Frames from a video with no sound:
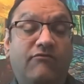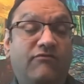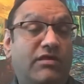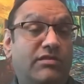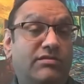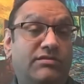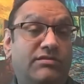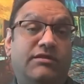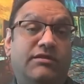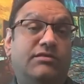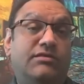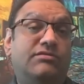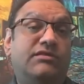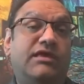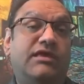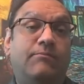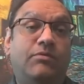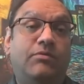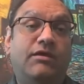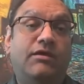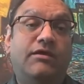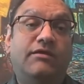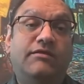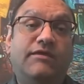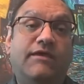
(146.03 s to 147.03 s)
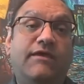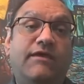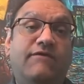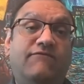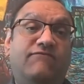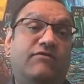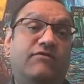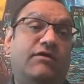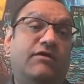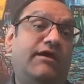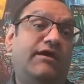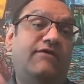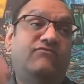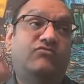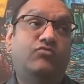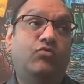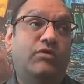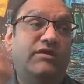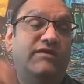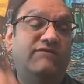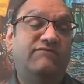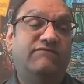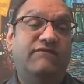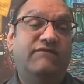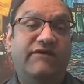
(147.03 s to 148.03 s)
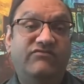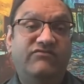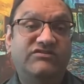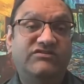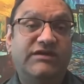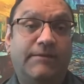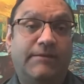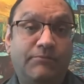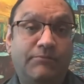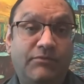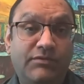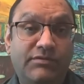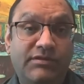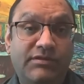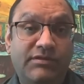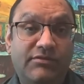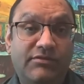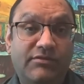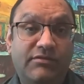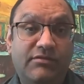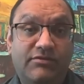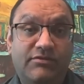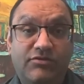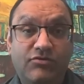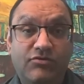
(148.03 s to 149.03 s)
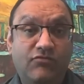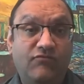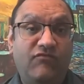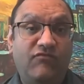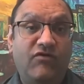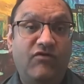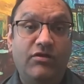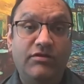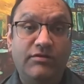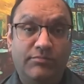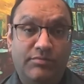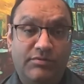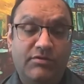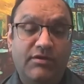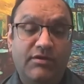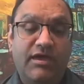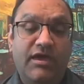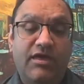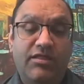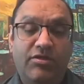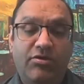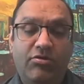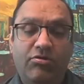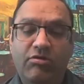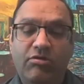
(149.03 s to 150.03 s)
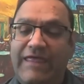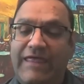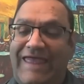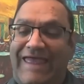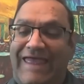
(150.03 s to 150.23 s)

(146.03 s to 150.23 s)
as an example, I take, if I have 25 chapters in the 2 volumes together,